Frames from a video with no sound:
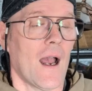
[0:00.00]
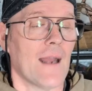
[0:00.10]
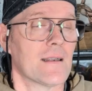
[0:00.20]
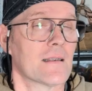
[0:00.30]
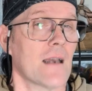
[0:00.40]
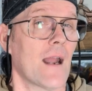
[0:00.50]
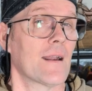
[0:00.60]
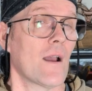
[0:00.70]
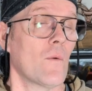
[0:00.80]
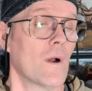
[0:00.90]
I
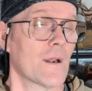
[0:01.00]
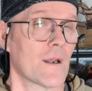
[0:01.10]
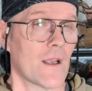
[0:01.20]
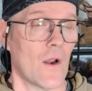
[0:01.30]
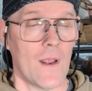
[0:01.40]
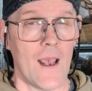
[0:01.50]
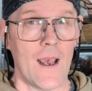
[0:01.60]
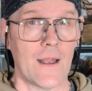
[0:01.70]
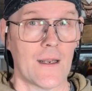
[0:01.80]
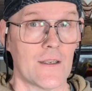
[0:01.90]
decided I wanted to go
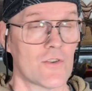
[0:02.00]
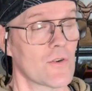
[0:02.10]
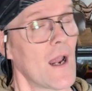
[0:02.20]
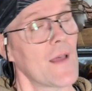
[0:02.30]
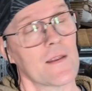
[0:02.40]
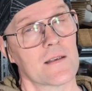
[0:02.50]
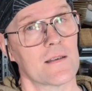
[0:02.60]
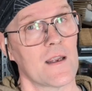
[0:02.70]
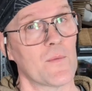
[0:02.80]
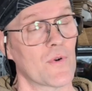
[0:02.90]
ahead and try this
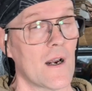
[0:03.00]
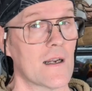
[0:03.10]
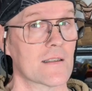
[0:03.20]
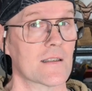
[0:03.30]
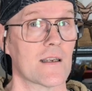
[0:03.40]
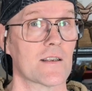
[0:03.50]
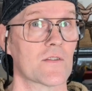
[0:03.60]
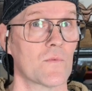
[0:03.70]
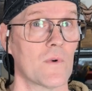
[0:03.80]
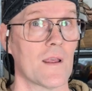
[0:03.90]
same process
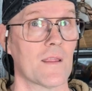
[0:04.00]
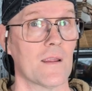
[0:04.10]
with